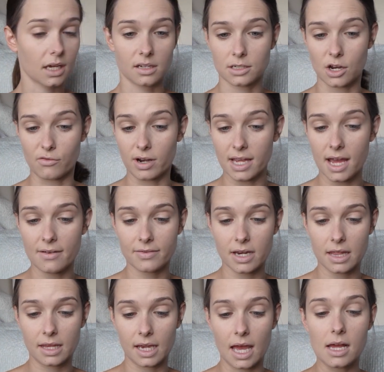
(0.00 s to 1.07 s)
And don't really have
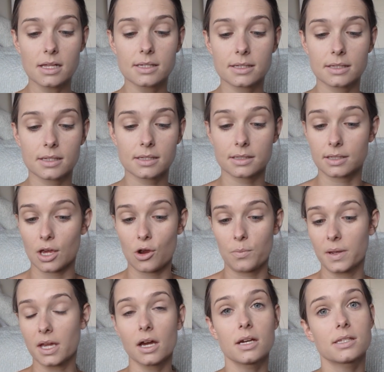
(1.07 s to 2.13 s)
anything else. So
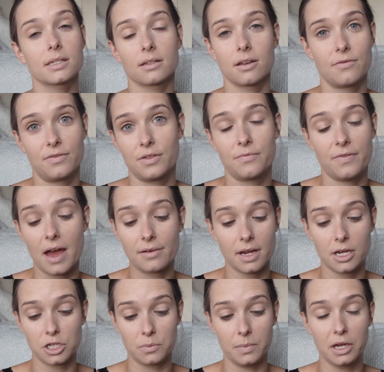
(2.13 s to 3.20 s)
because of the
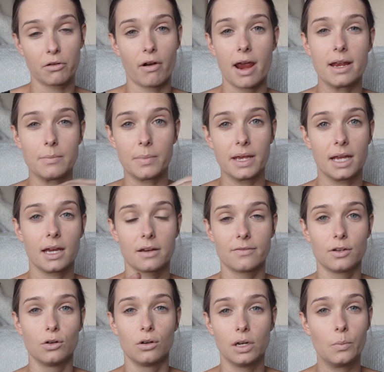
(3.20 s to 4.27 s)
foundation being great and being kind
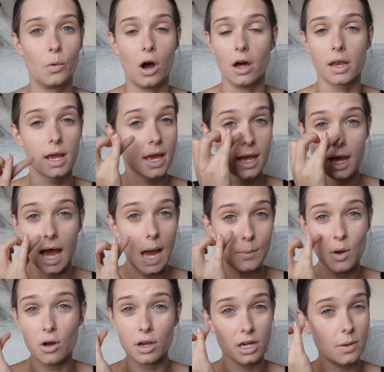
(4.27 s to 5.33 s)
of an all-in-one,
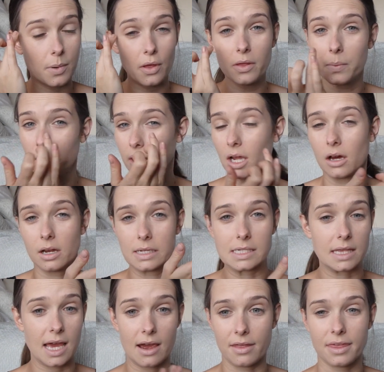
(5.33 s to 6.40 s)
I'm not going to bother putting it on
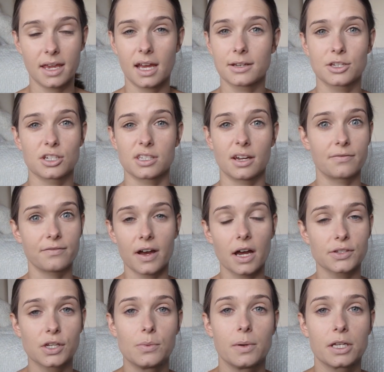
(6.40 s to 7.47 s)
under there. I think I just have
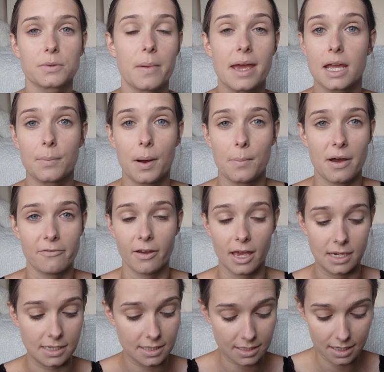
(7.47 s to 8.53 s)
far too much makeup on my
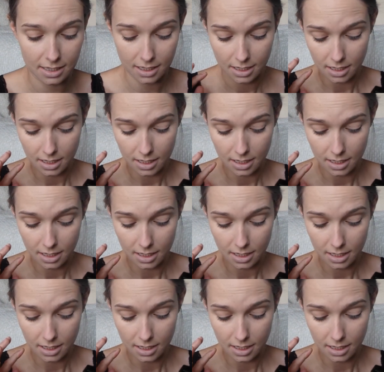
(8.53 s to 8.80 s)
face.